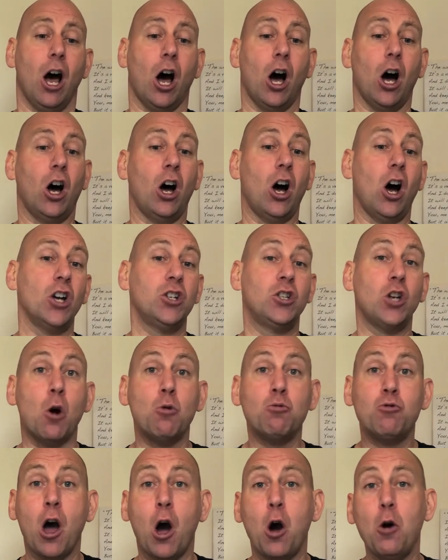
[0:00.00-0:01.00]
I
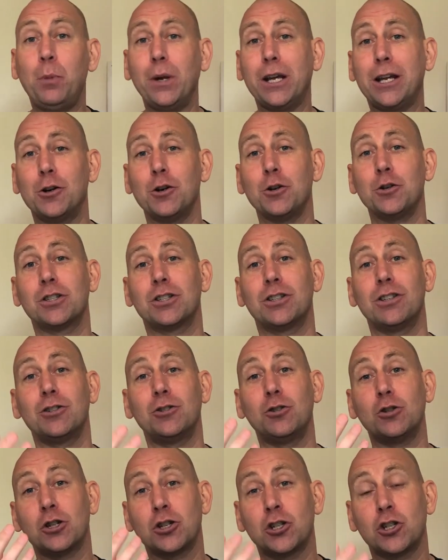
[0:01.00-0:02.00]
don't know, because there are
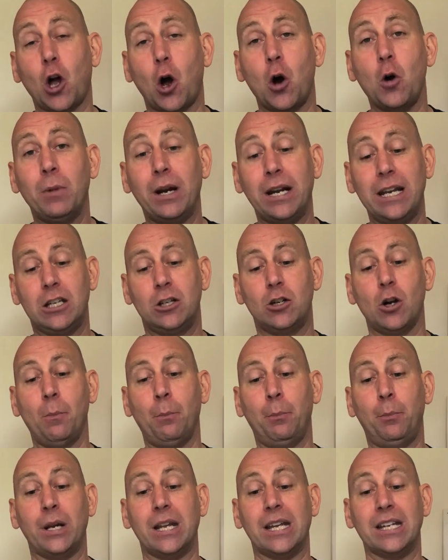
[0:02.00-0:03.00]
just so many
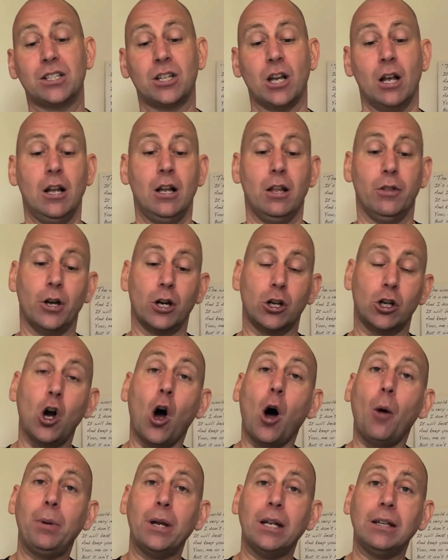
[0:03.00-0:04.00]
companies that
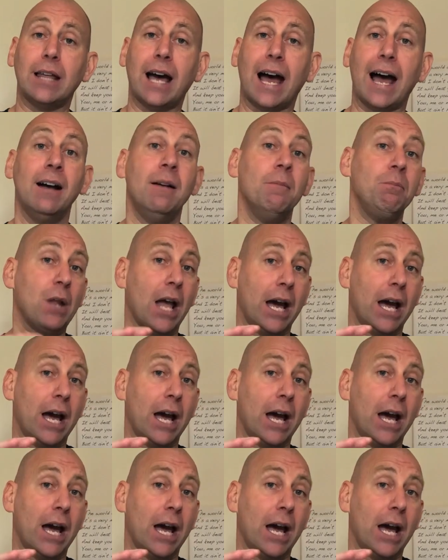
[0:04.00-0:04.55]
copied that.